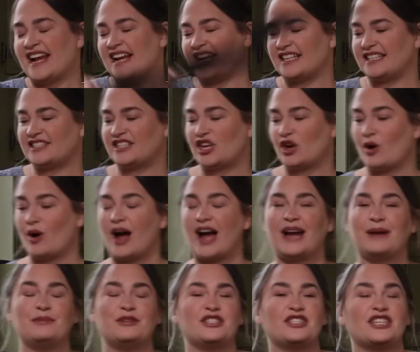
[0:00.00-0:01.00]
and so
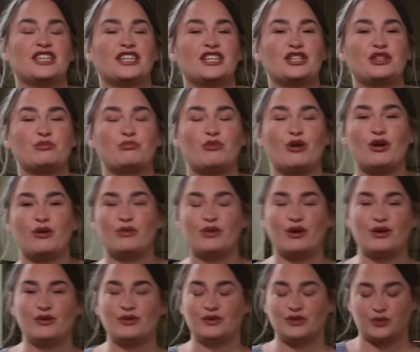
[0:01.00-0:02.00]
I'm just gonna throw
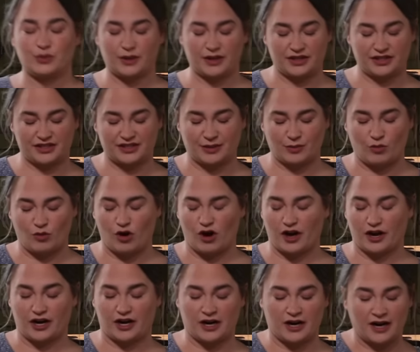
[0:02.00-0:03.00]
those with some
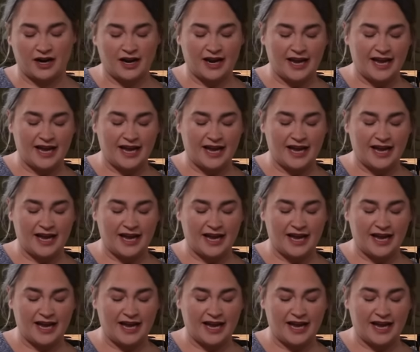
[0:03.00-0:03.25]
water